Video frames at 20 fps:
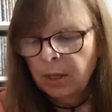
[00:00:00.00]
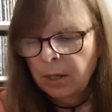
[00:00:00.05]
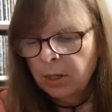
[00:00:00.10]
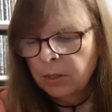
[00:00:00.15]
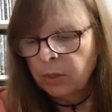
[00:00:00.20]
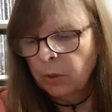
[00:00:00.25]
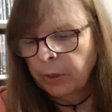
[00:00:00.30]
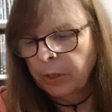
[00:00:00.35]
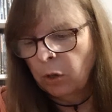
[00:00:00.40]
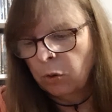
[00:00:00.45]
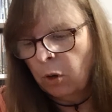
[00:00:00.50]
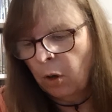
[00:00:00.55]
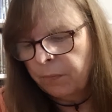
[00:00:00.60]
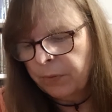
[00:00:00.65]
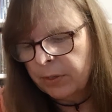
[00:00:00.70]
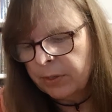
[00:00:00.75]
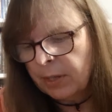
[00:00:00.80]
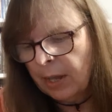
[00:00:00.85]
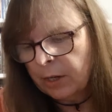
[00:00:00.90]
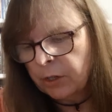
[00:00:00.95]
So I don't know if
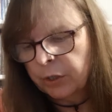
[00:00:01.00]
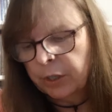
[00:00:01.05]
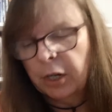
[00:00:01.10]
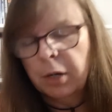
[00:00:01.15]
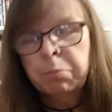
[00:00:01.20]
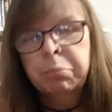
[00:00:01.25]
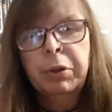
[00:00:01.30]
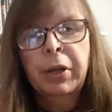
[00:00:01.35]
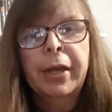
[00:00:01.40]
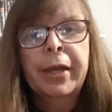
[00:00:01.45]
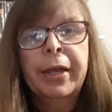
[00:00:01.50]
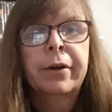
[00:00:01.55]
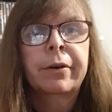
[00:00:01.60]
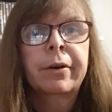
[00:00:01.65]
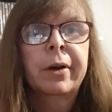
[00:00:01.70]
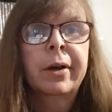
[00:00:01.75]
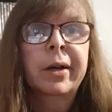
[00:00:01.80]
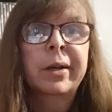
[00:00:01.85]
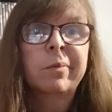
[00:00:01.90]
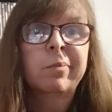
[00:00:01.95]
this is actually going to play or
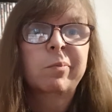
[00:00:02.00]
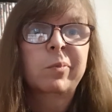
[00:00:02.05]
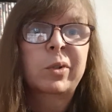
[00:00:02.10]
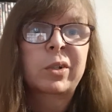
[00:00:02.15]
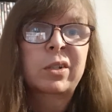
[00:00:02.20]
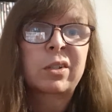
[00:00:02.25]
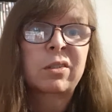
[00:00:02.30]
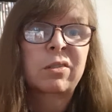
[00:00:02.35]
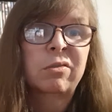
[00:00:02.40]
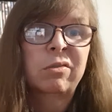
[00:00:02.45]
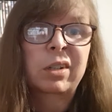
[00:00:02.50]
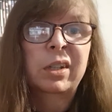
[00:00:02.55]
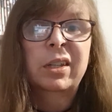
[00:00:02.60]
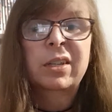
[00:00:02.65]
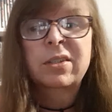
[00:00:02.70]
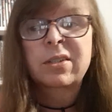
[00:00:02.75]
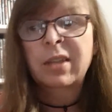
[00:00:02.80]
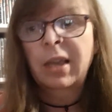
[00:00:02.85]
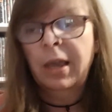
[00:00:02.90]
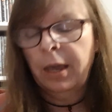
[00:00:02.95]
not, which is really
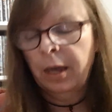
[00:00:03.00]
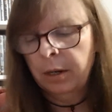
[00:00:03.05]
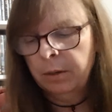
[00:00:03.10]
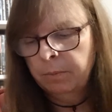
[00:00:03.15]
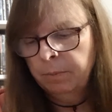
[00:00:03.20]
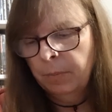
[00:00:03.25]
sad.